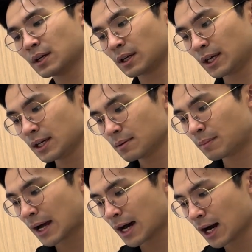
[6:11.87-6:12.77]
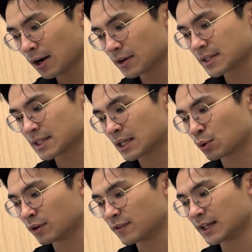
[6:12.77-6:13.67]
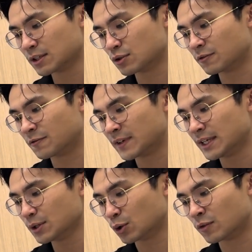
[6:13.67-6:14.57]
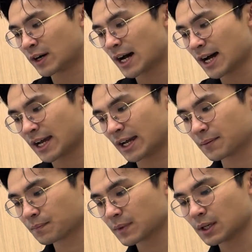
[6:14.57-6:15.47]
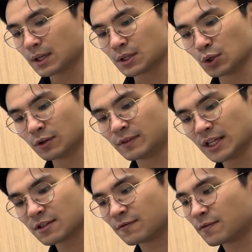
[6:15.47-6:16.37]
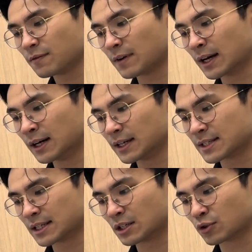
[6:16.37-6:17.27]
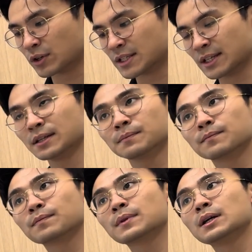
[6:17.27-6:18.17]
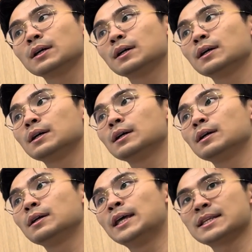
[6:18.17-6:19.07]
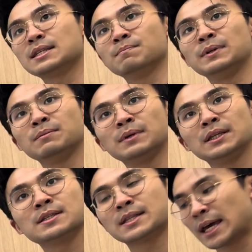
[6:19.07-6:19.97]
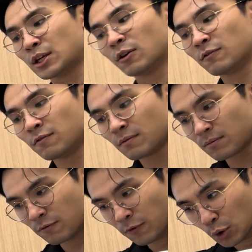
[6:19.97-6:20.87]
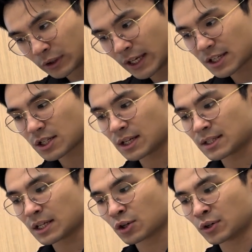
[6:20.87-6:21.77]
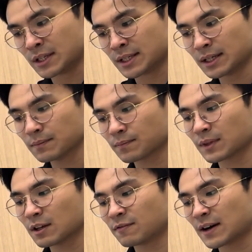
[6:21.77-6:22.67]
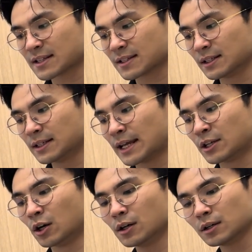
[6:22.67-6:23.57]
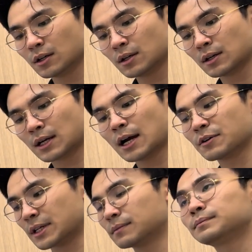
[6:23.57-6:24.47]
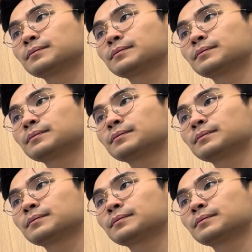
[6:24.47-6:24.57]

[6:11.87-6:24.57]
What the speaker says: Okay, but R is equivalent to V over I. So if this fella is increasing, that simply means that your voltage is increasing faster than your current.